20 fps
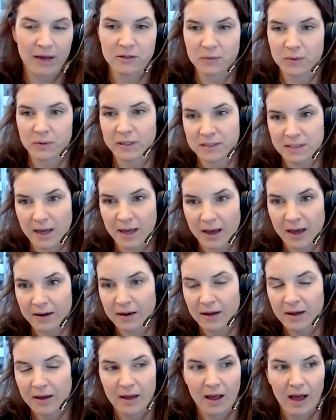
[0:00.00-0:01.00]
X, Y, and Z,
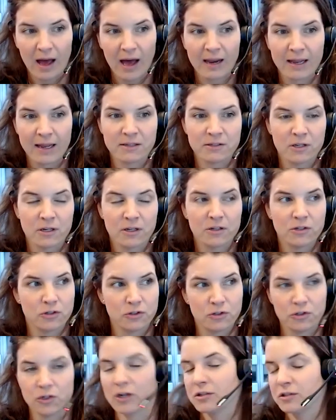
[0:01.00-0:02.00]
and it's
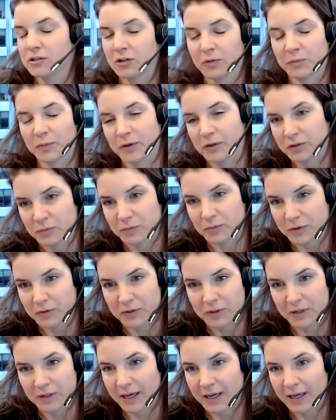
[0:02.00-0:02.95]
just not possible.